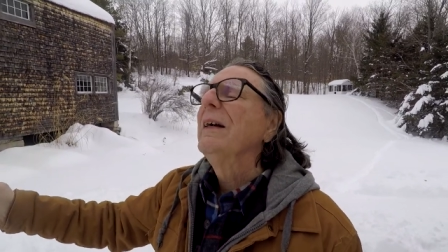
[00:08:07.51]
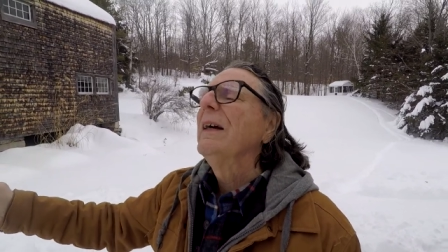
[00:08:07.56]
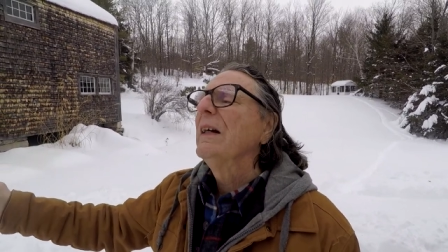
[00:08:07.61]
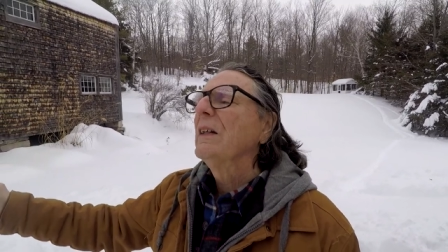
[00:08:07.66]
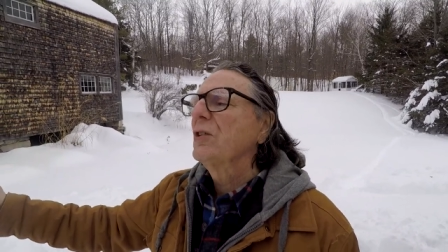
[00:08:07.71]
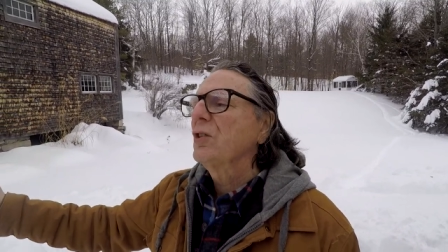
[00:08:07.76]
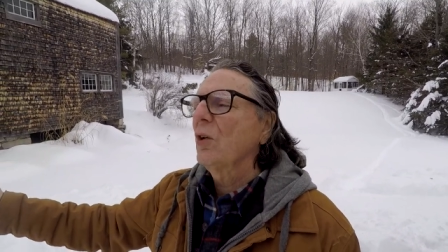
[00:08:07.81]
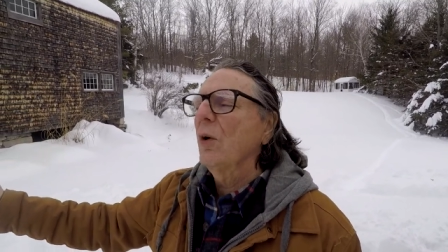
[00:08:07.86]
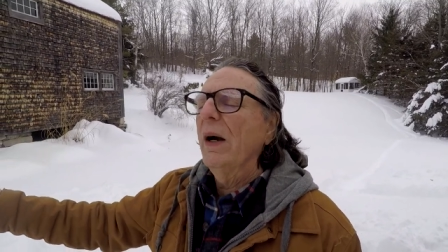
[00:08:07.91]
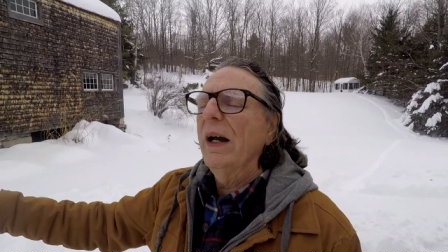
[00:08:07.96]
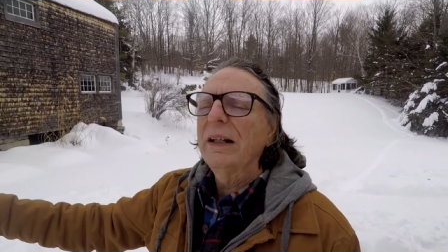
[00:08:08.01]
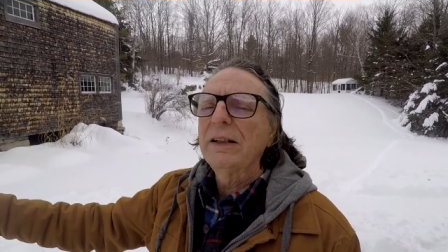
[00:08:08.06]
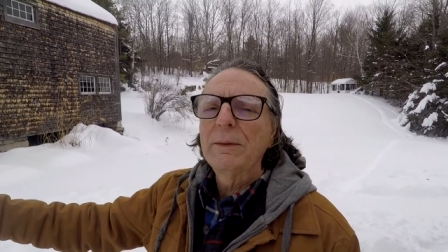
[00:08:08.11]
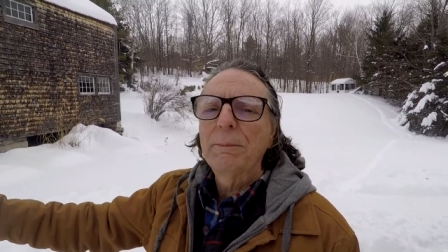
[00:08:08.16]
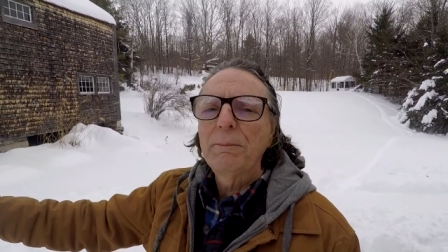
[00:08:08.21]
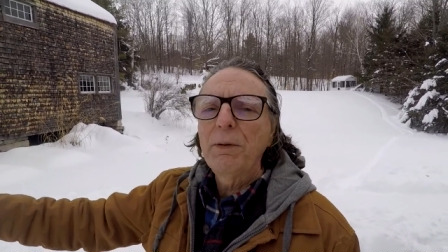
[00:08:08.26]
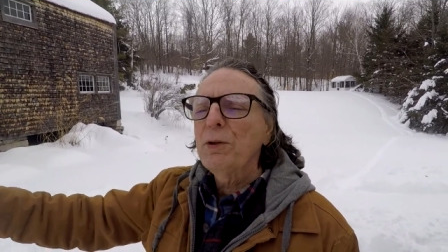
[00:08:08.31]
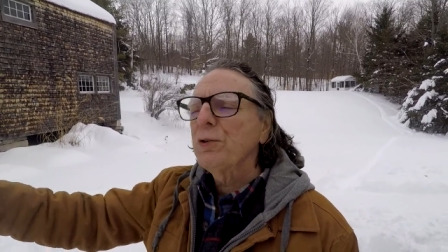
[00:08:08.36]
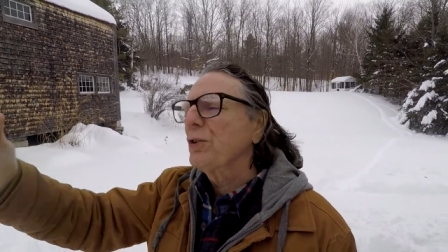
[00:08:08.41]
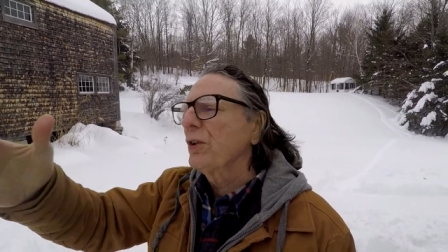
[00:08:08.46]
and so I had to
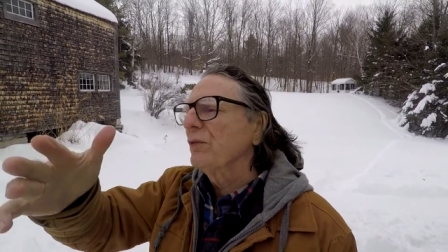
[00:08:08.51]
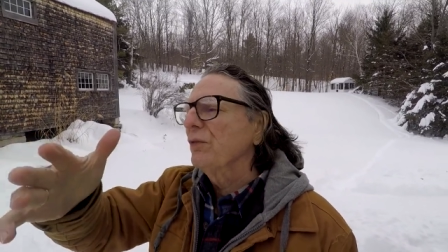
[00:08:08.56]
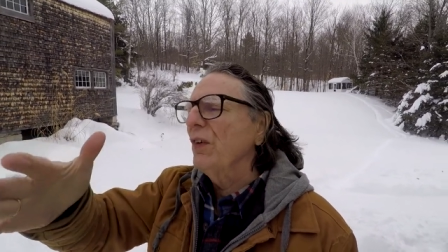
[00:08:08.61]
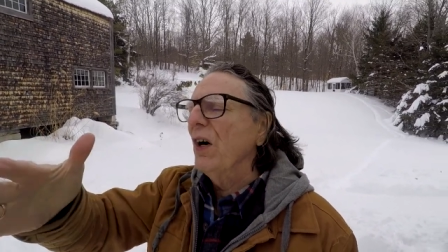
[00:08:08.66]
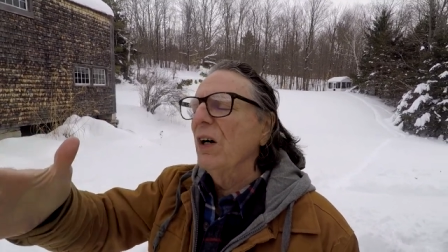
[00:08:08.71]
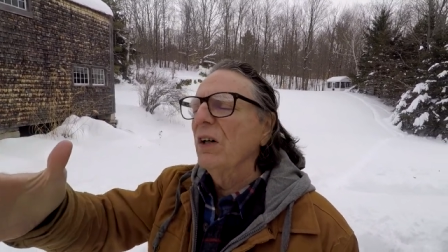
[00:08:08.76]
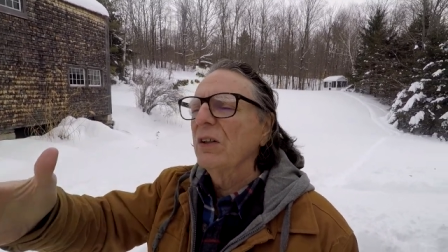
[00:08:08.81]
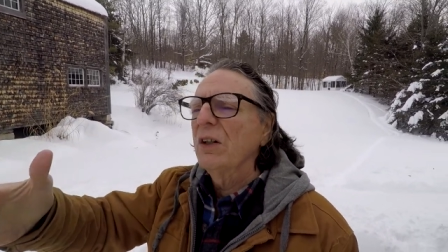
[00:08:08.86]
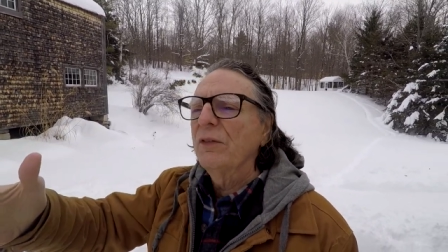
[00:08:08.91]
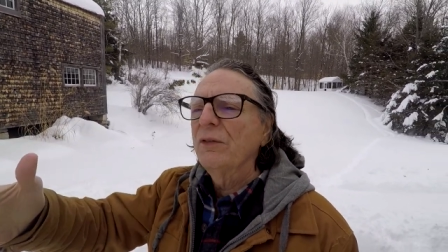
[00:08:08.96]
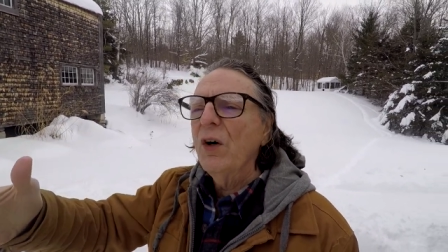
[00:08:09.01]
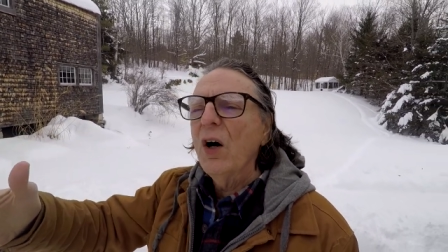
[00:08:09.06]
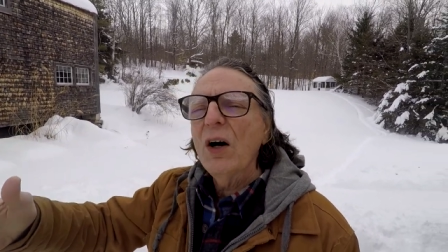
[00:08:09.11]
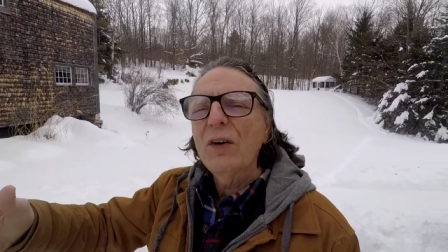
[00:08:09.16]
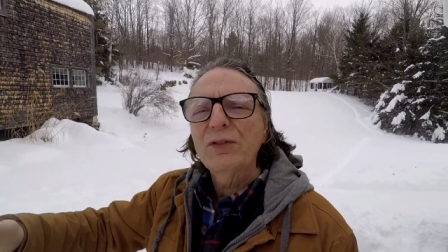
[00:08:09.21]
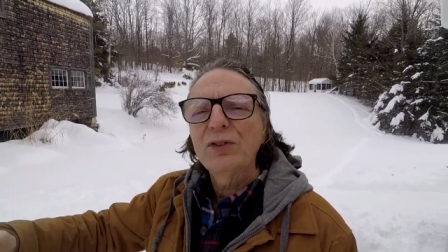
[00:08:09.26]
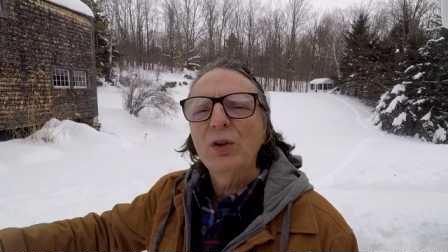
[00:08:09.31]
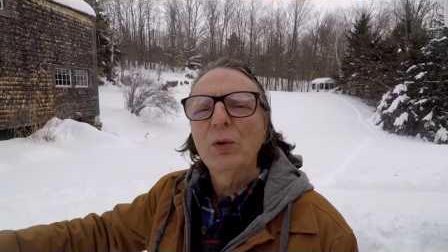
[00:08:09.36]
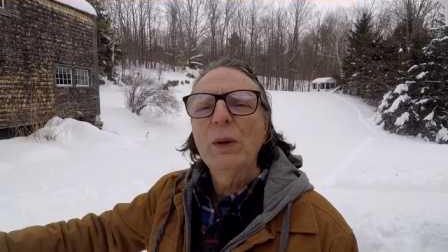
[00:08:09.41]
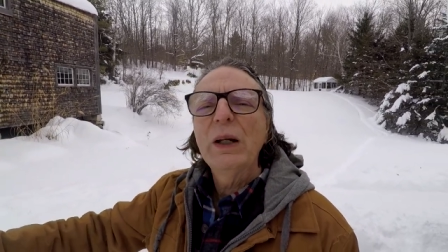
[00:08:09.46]
push it far enough
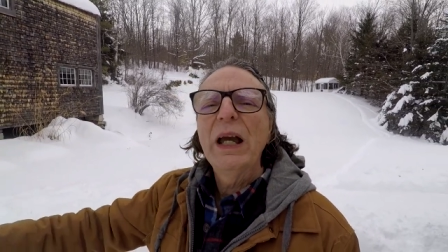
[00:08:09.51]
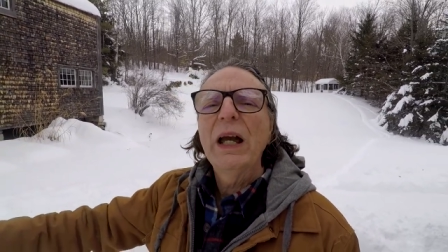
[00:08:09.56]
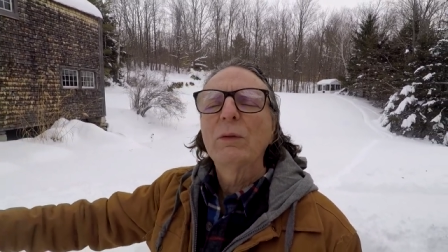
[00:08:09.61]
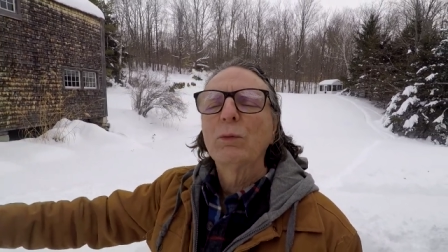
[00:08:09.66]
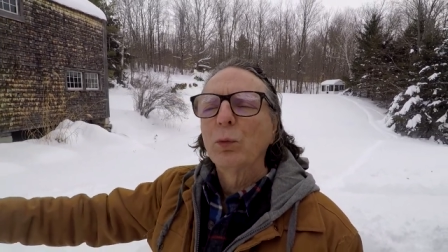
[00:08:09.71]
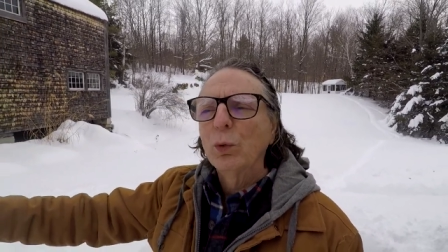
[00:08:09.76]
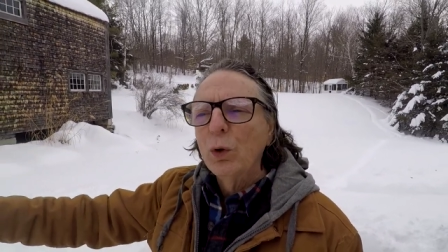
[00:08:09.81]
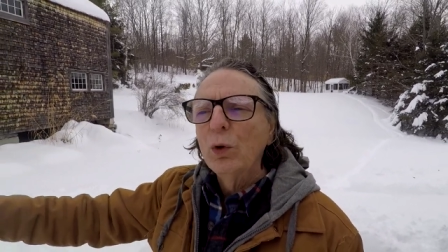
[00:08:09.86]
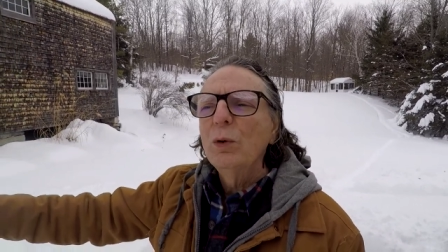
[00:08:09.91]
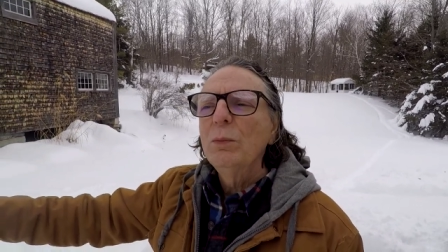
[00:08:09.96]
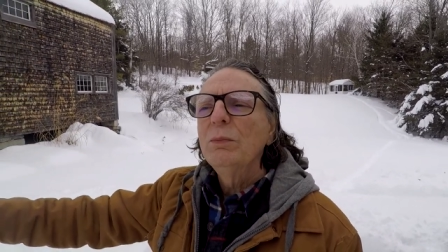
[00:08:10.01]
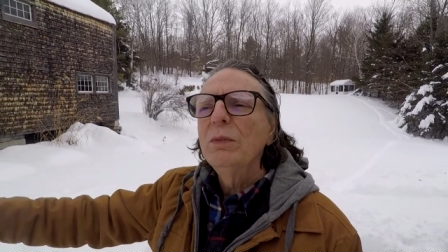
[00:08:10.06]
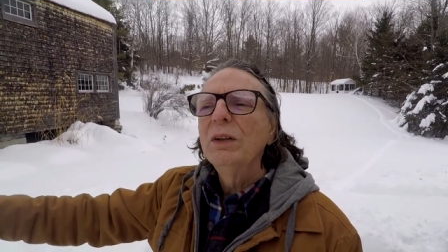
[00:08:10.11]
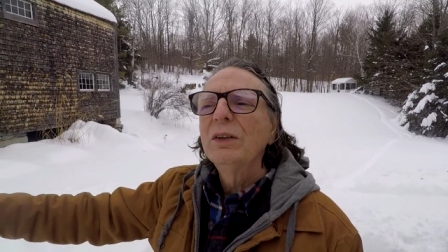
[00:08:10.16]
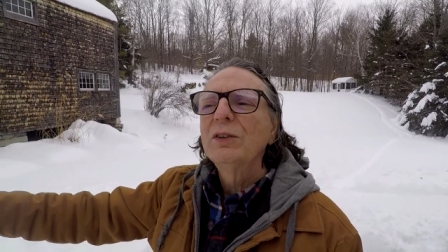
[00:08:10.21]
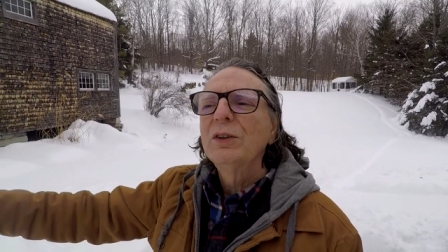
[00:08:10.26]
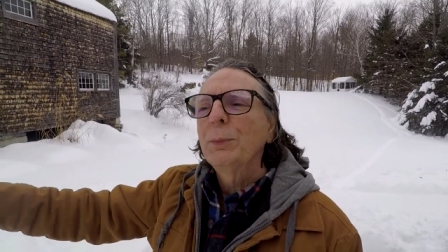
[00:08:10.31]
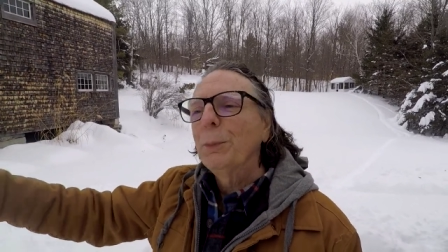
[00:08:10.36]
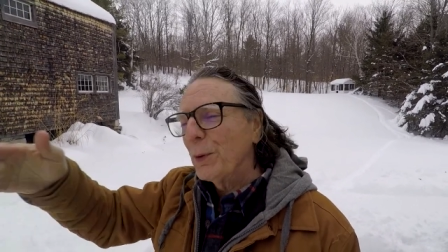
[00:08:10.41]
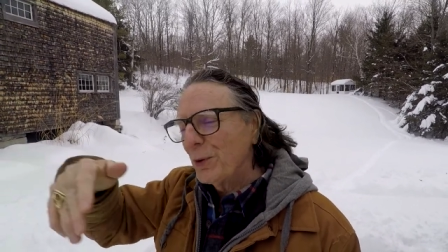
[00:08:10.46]
off so we had room
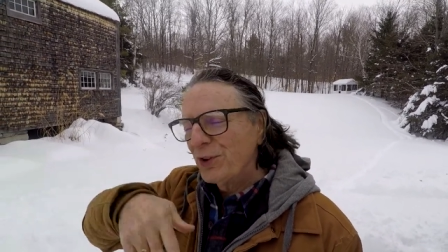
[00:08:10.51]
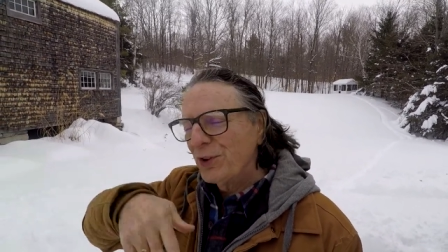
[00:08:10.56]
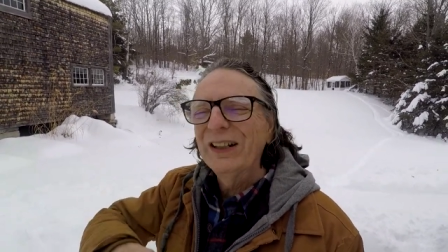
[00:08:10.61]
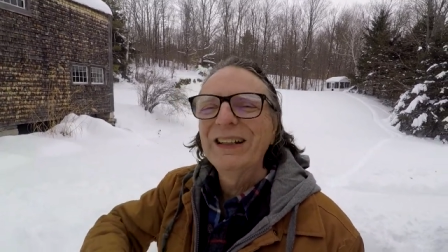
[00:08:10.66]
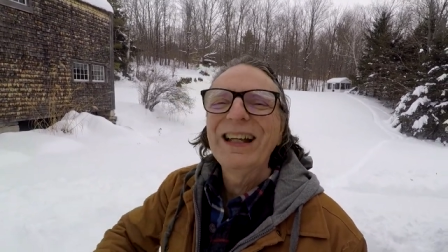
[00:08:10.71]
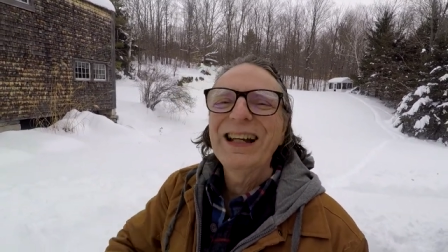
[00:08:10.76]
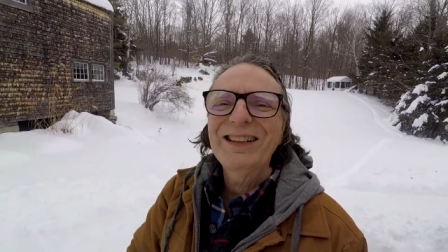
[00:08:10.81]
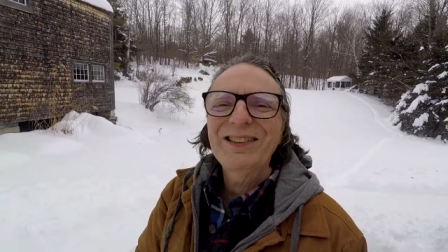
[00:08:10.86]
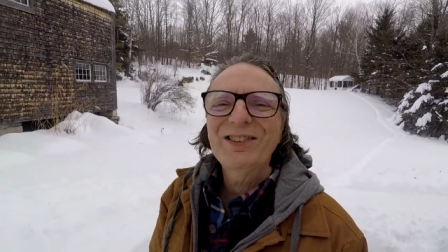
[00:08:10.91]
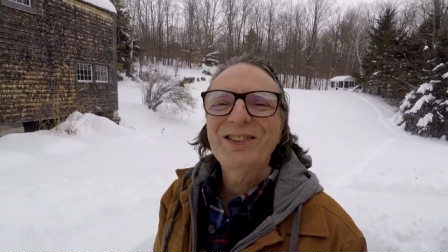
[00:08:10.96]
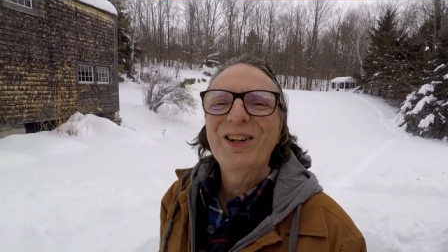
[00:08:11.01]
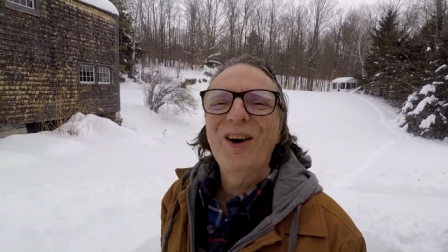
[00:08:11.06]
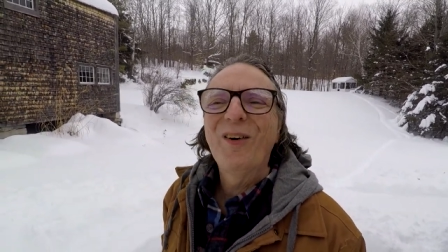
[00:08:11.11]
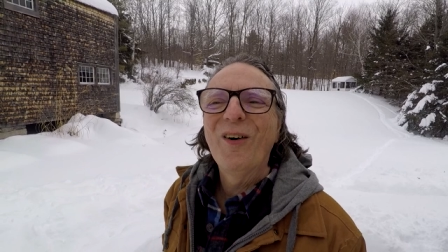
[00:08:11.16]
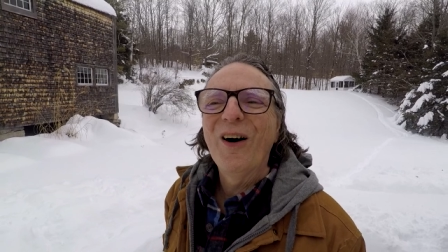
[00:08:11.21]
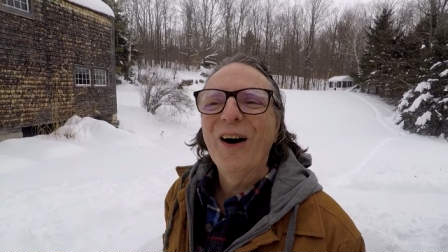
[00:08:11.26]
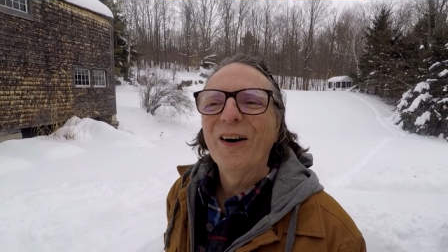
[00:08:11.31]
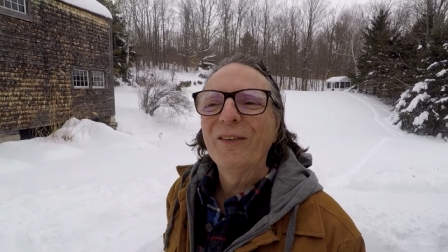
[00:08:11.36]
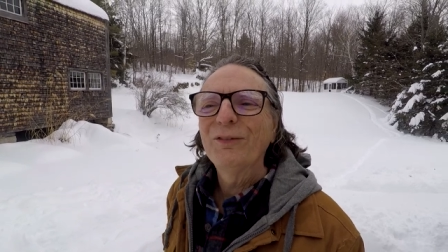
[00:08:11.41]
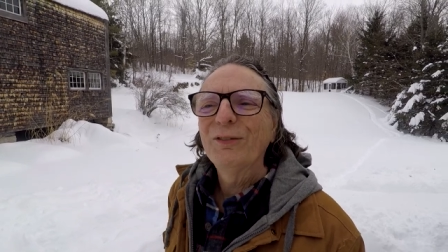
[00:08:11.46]
to push the next snow
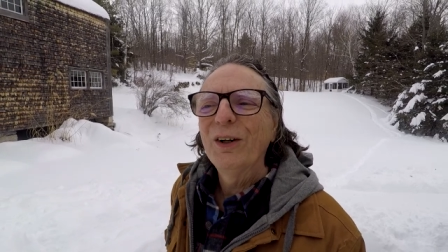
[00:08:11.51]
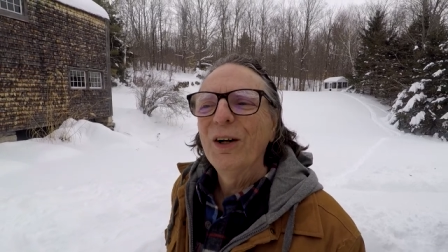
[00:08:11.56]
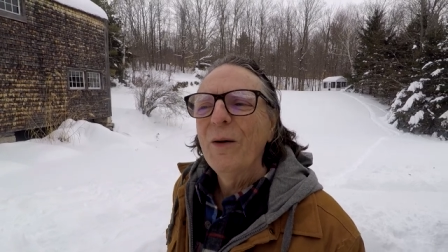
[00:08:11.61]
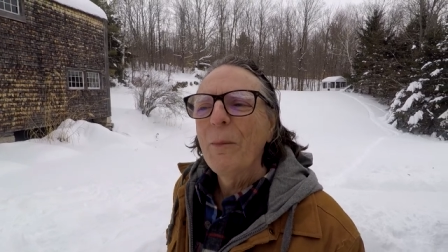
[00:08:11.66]
off.